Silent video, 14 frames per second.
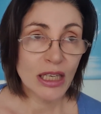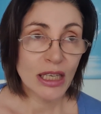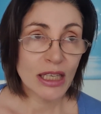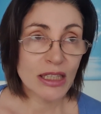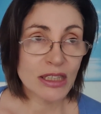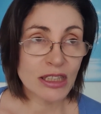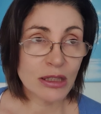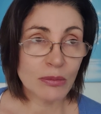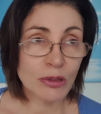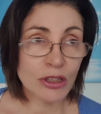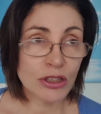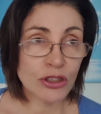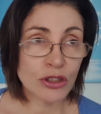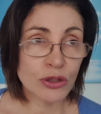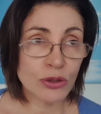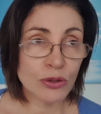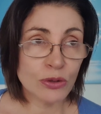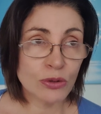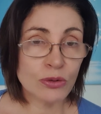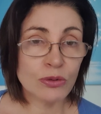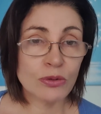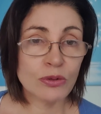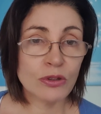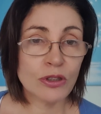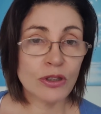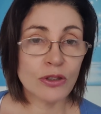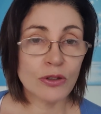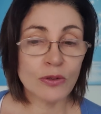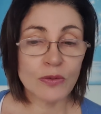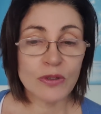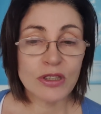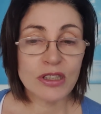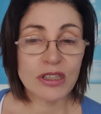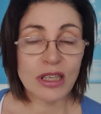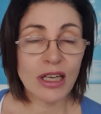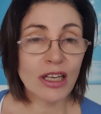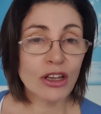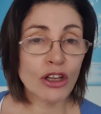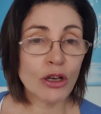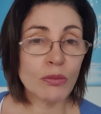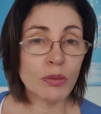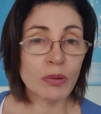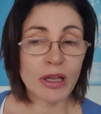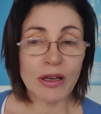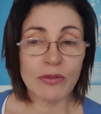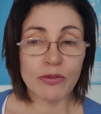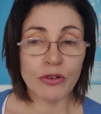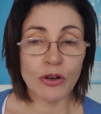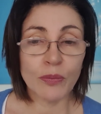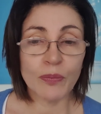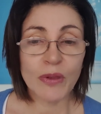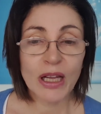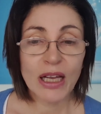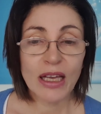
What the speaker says: It's similar to, a global platform